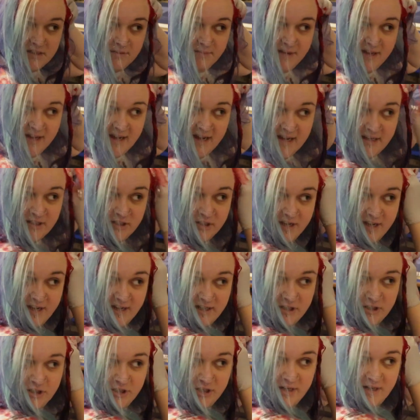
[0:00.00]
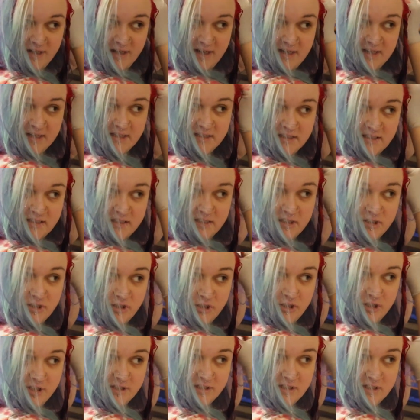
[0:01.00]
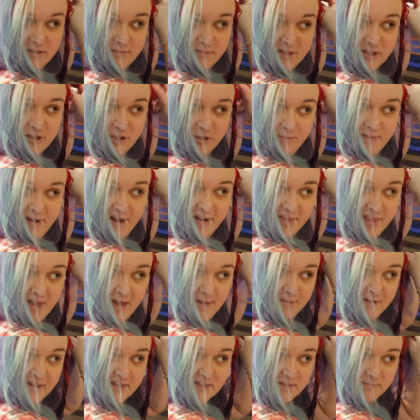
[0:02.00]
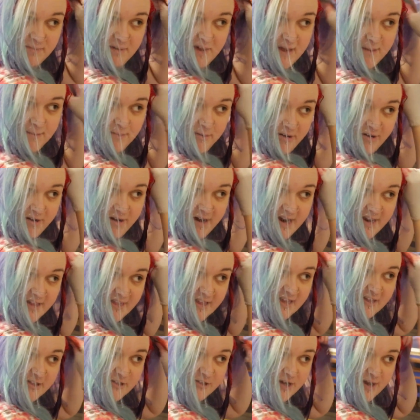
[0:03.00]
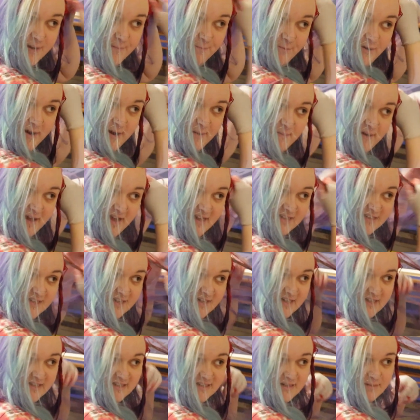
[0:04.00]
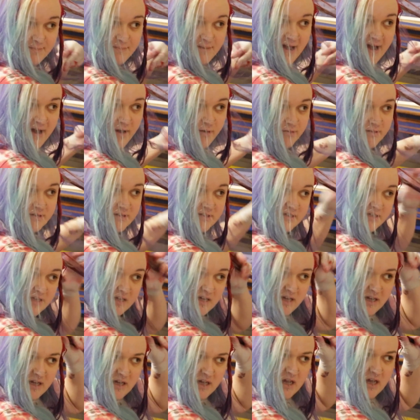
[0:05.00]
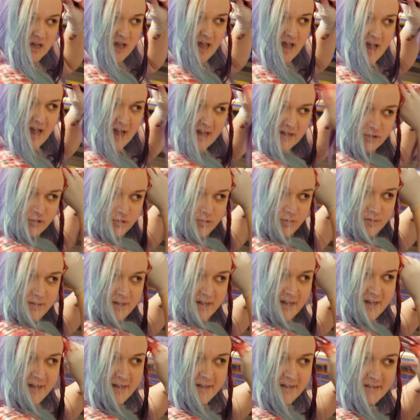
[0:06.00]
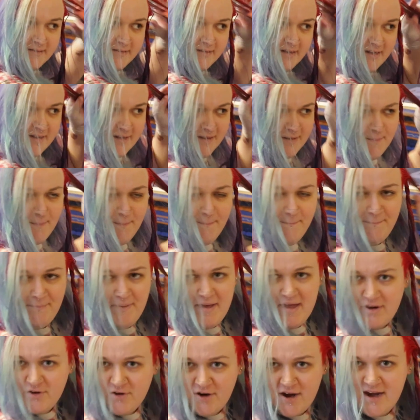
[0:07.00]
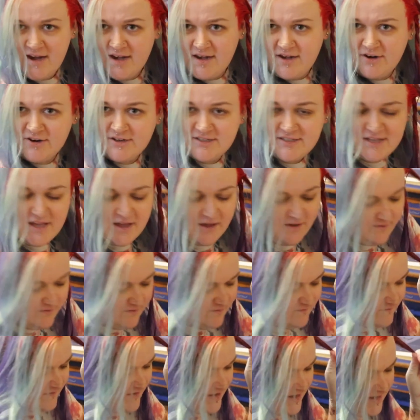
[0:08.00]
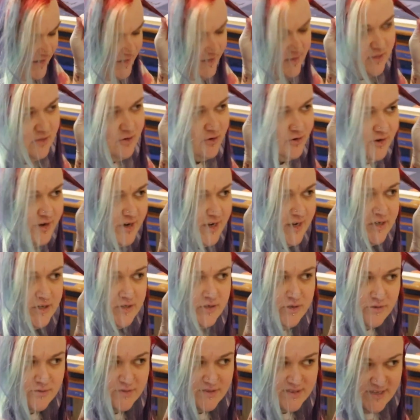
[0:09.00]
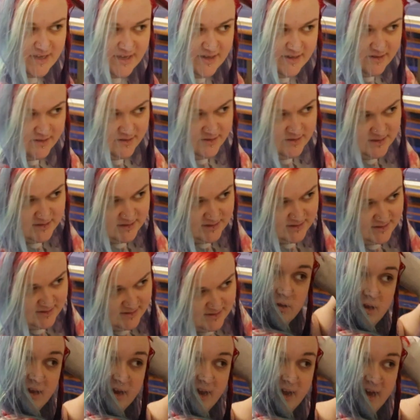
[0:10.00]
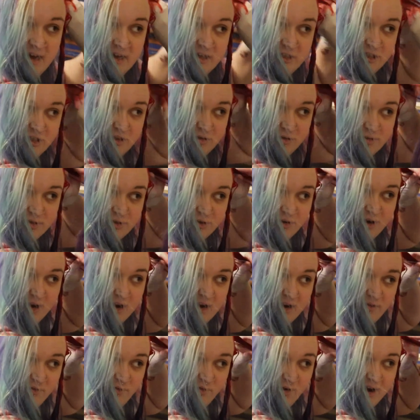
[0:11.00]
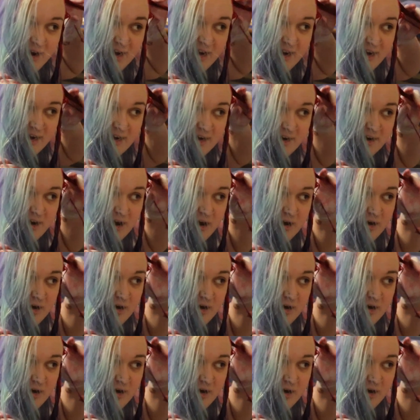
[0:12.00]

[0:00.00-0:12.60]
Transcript: to me, education is just as much about that piece of paper and that job prep as it is about actually bettering yourself and learning new skills. Like, I chose creative writing